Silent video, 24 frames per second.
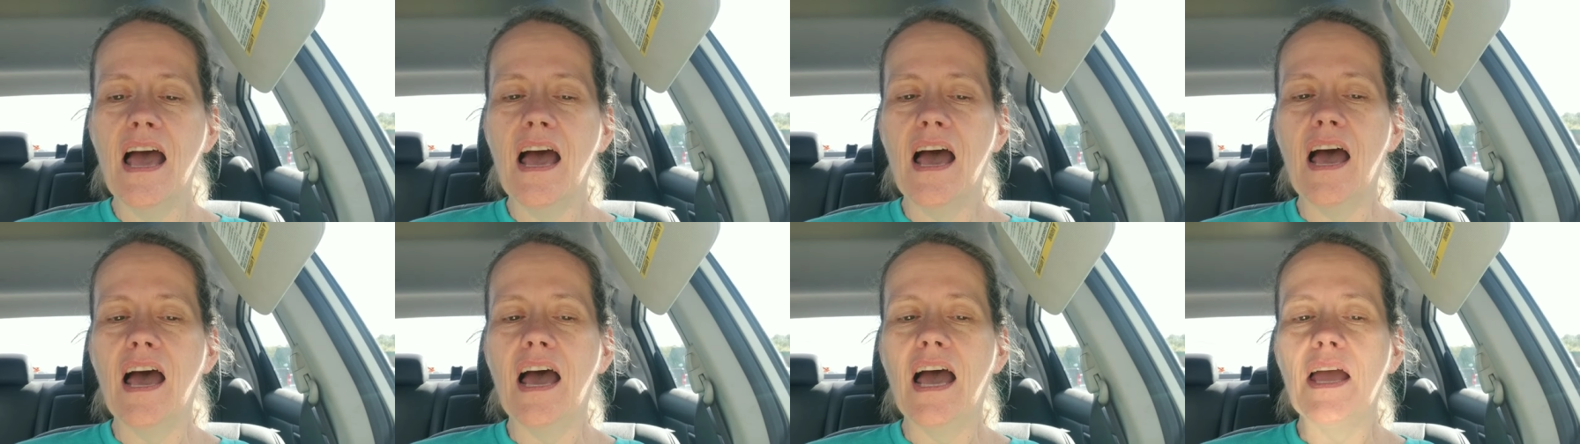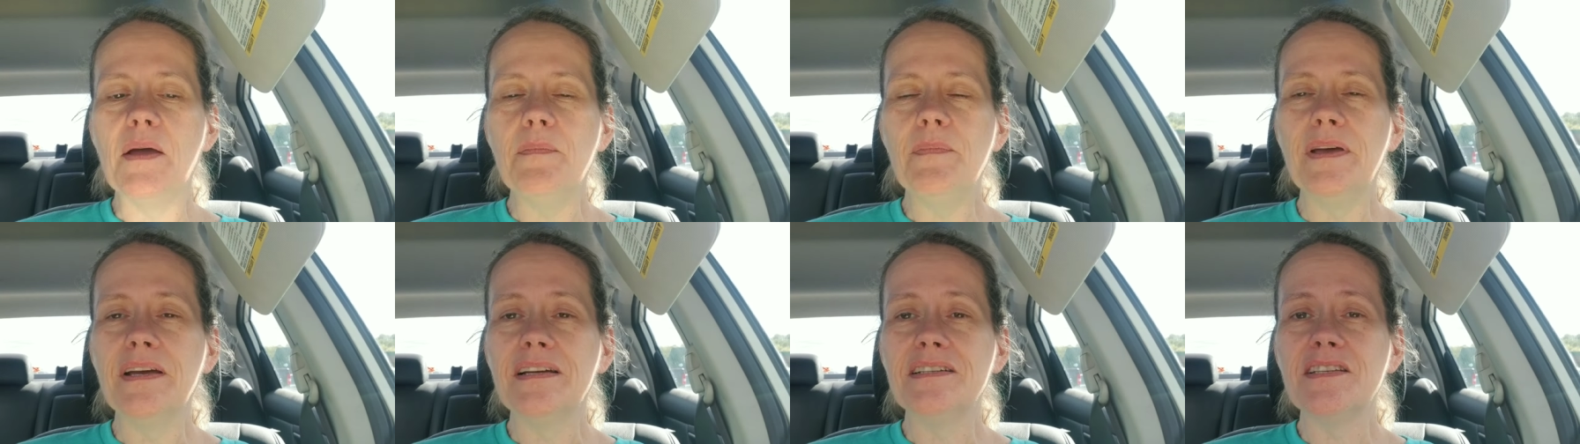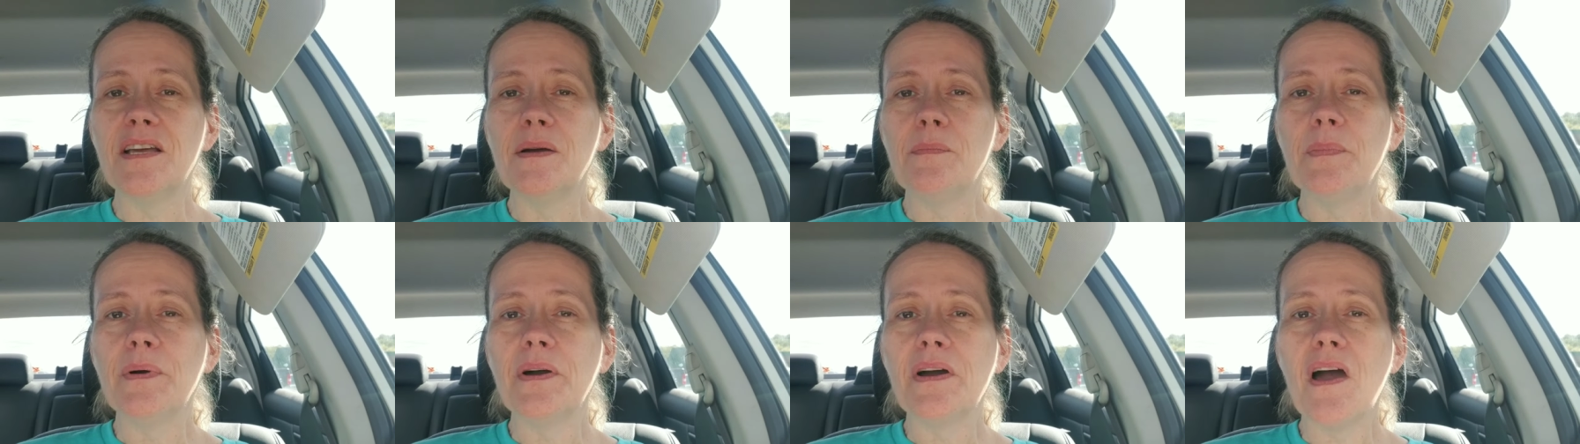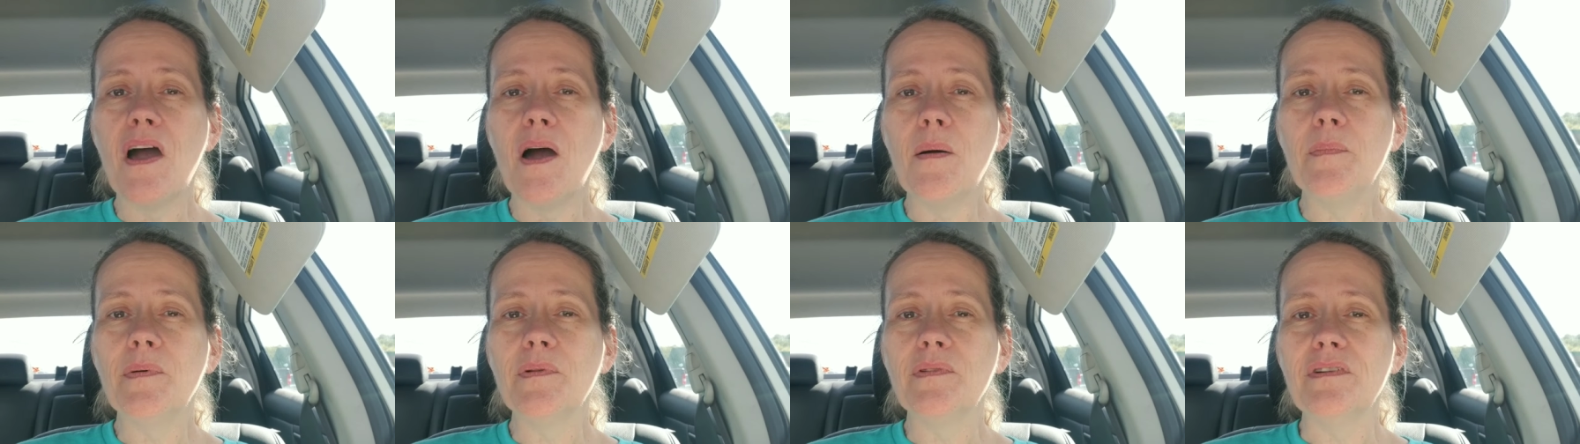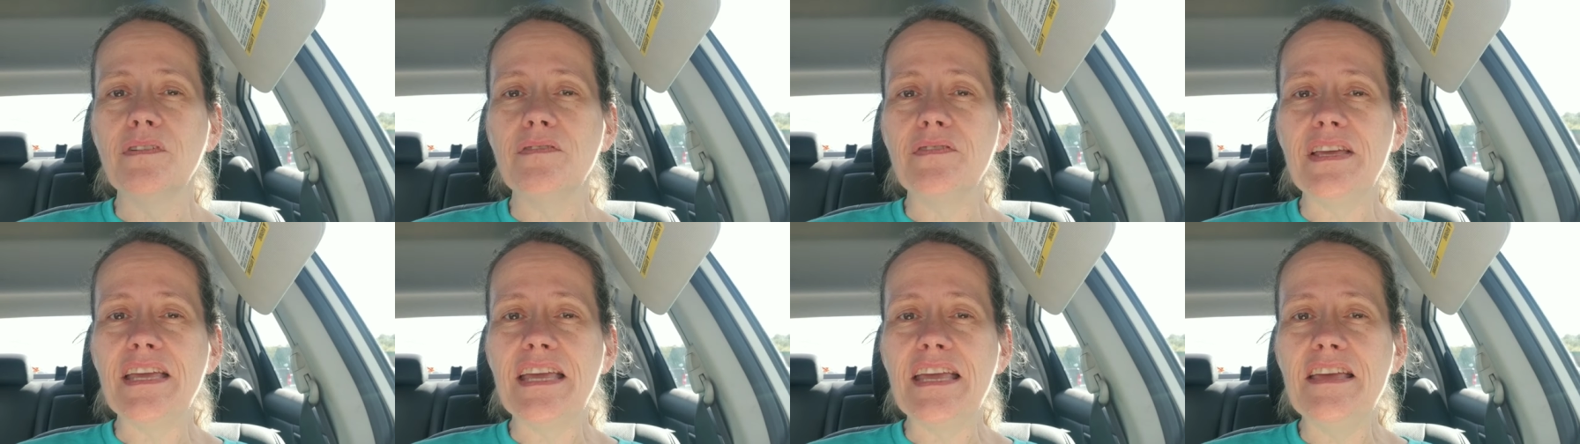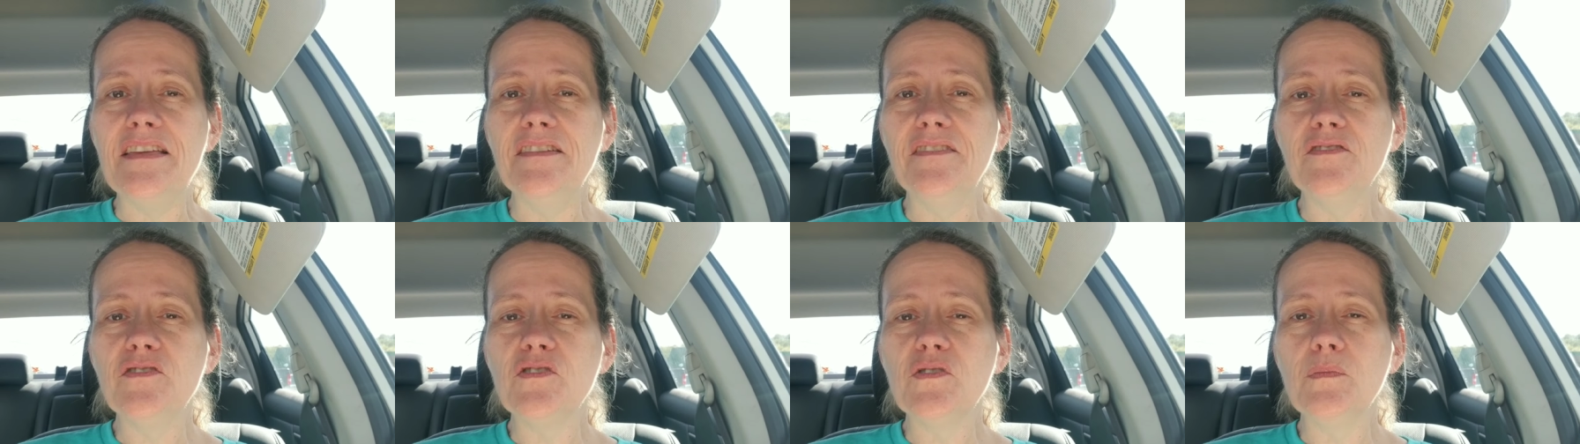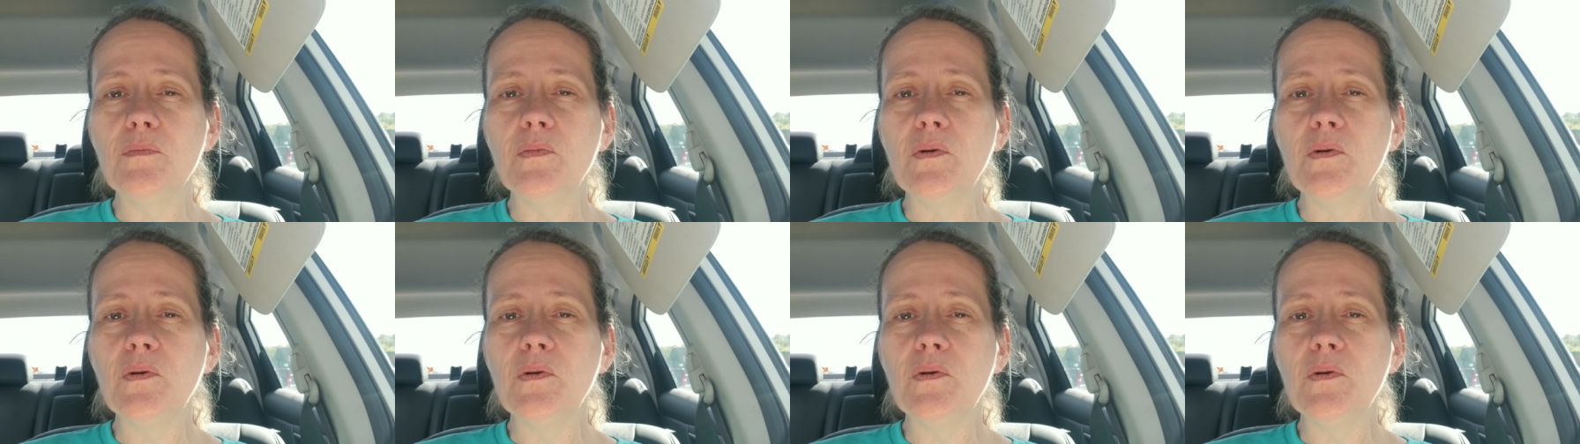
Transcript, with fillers: Uh, I picked up a couple of Easter